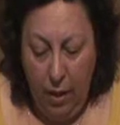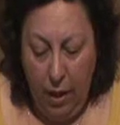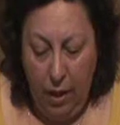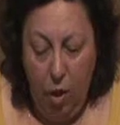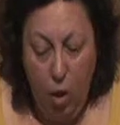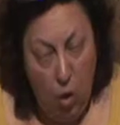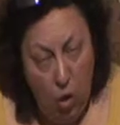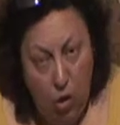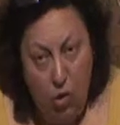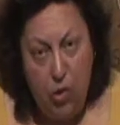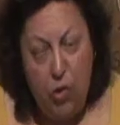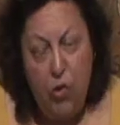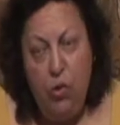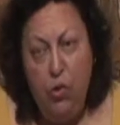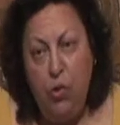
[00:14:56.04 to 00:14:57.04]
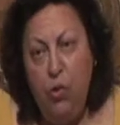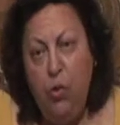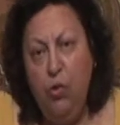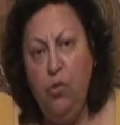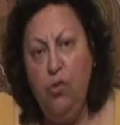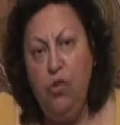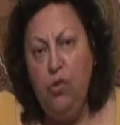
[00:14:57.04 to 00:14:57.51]
I urge you
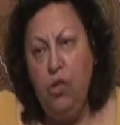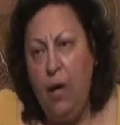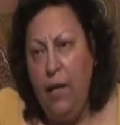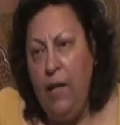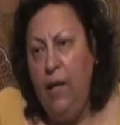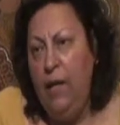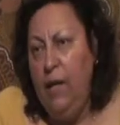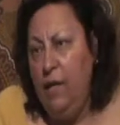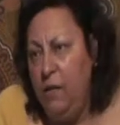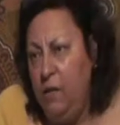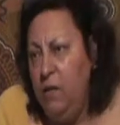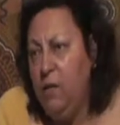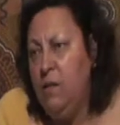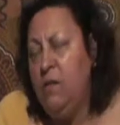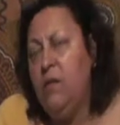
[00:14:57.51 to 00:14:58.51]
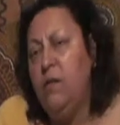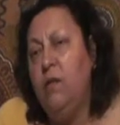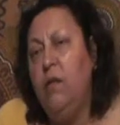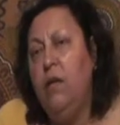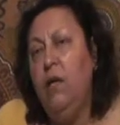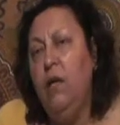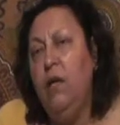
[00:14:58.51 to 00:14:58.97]
to sign letters
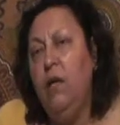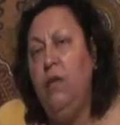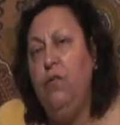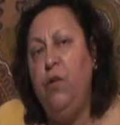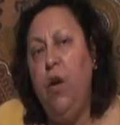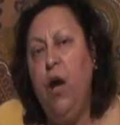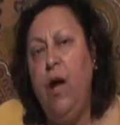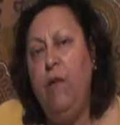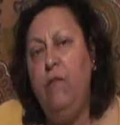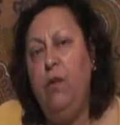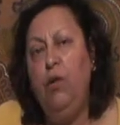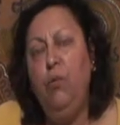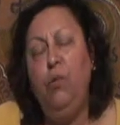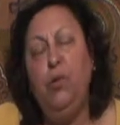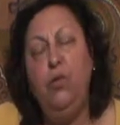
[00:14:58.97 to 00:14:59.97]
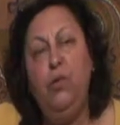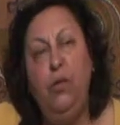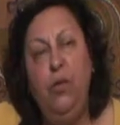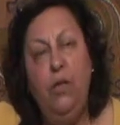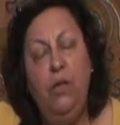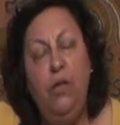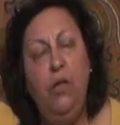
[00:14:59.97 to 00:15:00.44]
if you have an
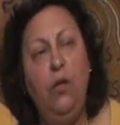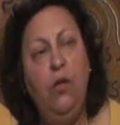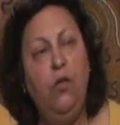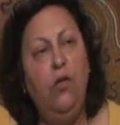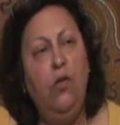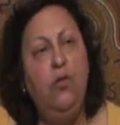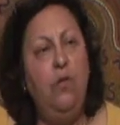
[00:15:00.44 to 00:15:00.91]
opportunity or you